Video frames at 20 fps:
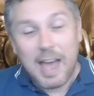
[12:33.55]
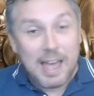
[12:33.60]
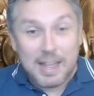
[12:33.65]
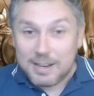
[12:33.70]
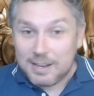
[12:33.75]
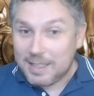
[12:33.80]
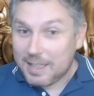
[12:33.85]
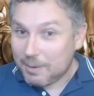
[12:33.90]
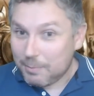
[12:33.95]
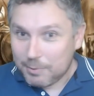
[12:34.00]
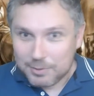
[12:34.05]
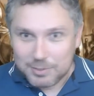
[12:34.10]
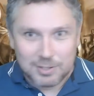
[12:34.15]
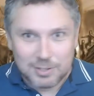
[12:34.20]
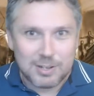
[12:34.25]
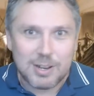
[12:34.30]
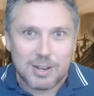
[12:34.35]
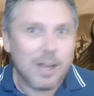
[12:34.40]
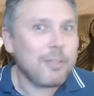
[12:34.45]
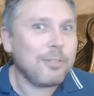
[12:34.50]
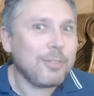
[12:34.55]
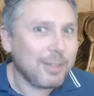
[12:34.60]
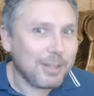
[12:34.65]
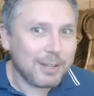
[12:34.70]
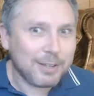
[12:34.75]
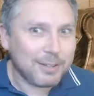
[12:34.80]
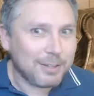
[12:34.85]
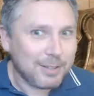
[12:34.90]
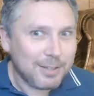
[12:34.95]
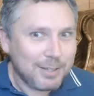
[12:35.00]
and there was
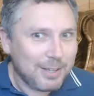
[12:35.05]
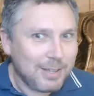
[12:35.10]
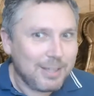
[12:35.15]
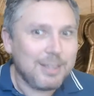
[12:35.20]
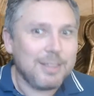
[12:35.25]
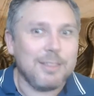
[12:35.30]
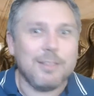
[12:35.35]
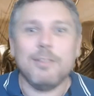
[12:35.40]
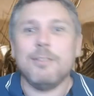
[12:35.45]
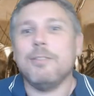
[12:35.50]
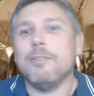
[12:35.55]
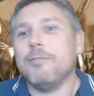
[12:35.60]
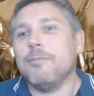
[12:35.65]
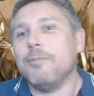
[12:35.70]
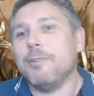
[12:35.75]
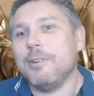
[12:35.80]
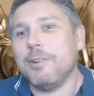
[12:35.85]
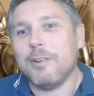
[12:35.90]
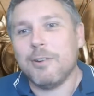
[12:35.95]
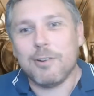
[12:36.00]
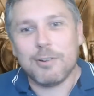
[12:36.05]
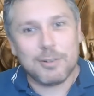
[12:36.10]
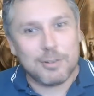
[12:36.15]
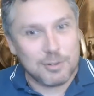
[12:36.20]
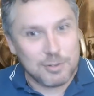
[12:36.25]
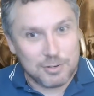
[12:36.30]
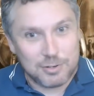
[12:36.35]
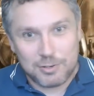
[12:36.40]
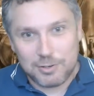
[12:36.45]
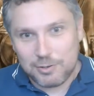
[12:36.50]
nothing that the Rhoynar
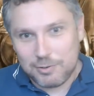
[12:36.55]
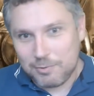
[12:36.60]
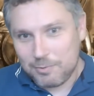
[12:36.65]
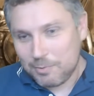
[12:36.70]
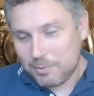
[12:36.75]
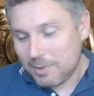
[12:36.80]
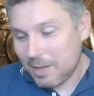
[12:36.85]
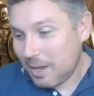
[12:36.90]
could do.